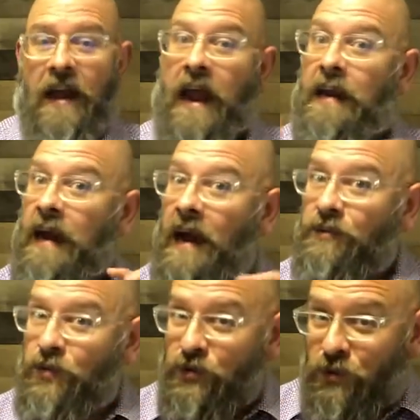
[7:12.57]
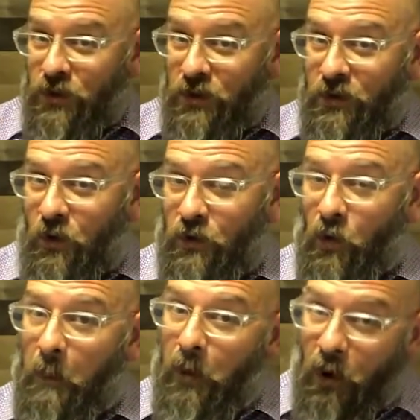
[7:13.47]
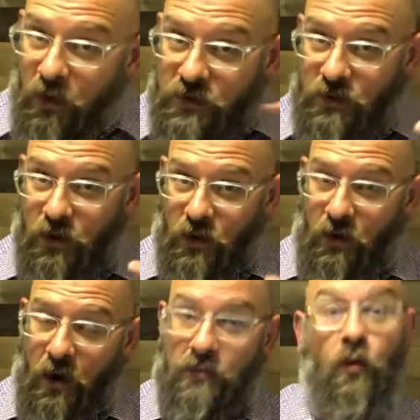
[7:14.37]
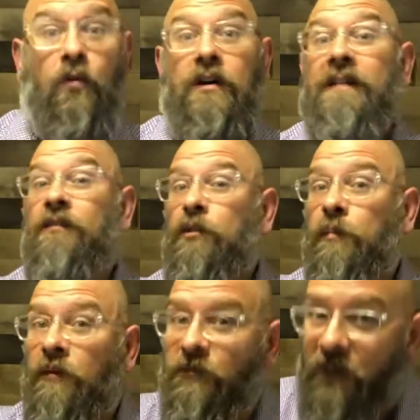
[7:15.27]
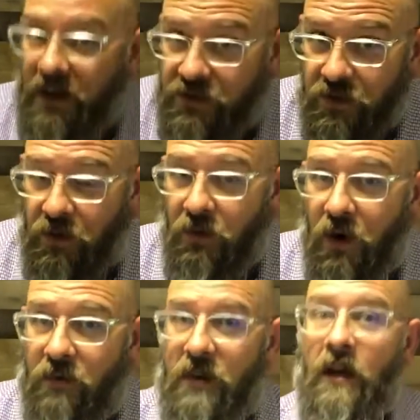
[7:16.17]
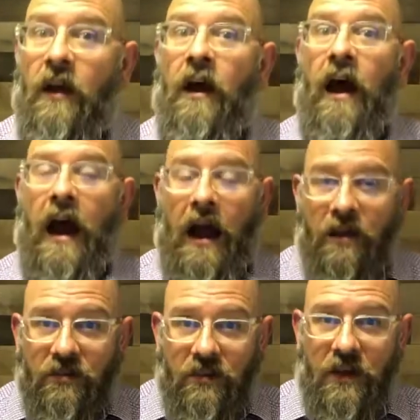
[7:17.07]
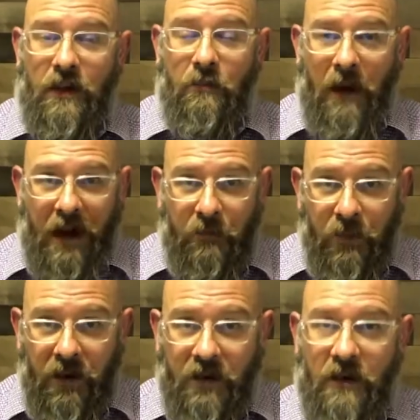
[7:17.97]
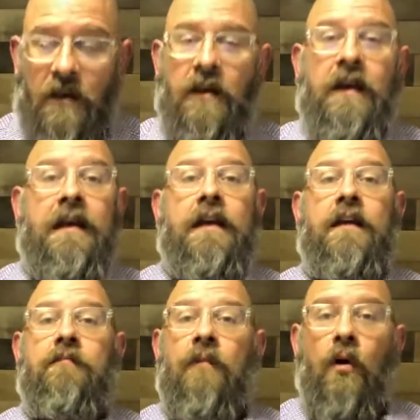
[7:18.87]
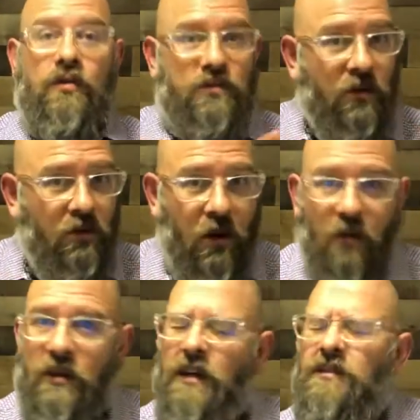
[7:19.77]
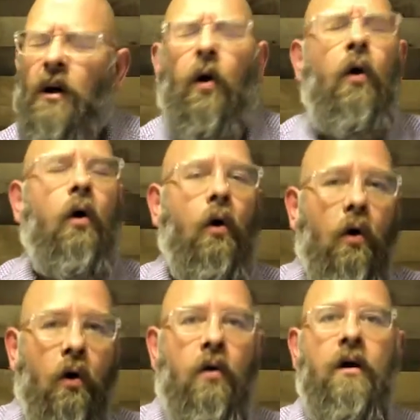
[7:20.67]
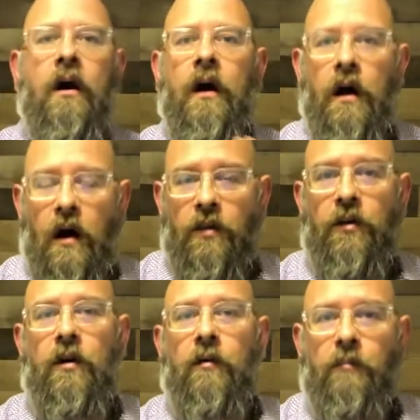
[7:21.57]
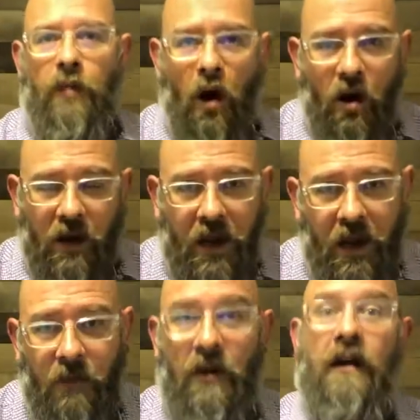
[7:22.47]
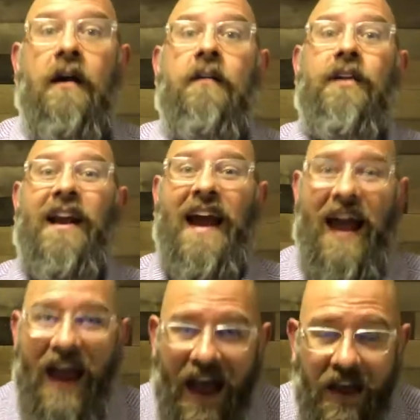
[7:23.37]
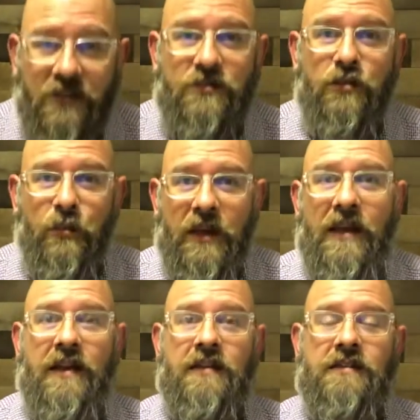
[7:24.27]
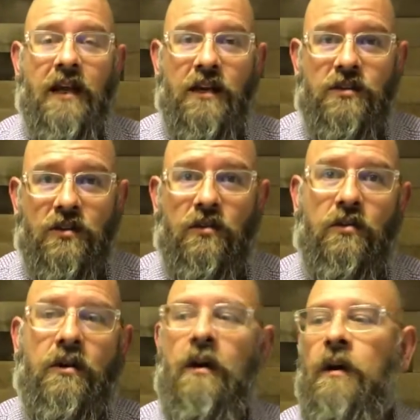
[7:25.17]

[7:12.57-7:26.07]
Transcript: And not just your personal growth or even your professional growth. I think, in my opinion, emotional growth is a whole other ball game that has to be intentionally